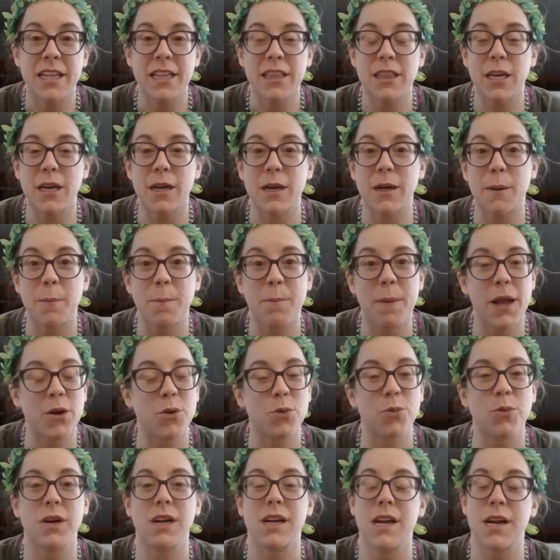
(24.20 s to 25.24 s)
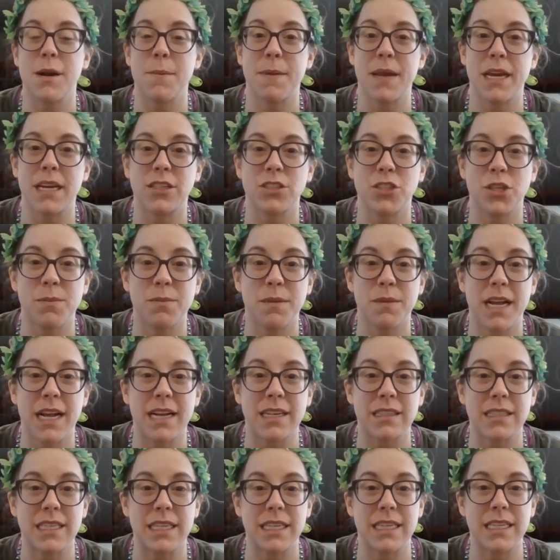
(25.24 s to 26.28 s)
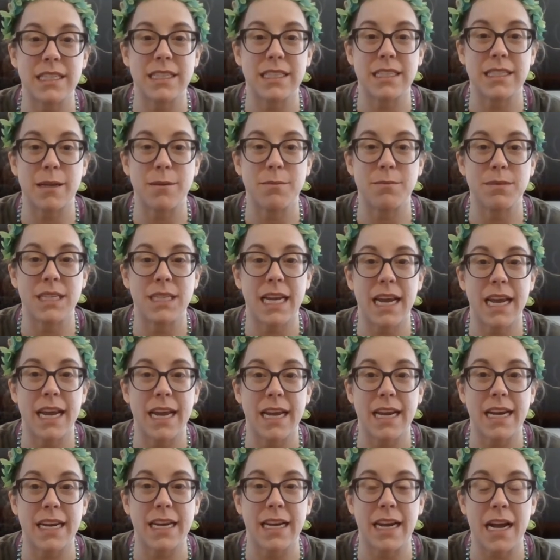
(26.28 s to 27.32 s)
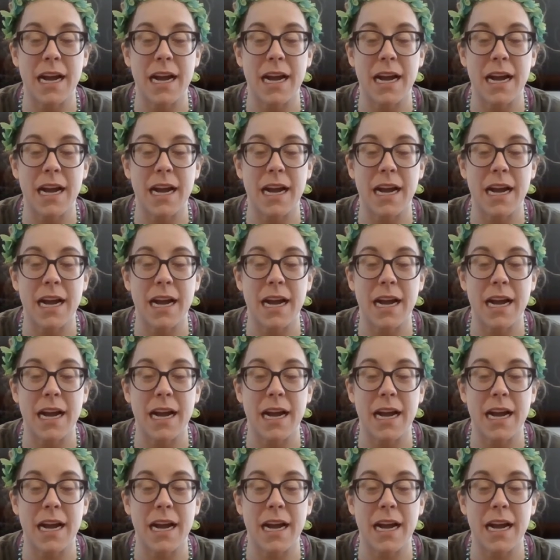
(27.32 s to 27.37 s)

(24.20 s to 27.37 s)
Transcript: the better we're going to be at gymnastics someday.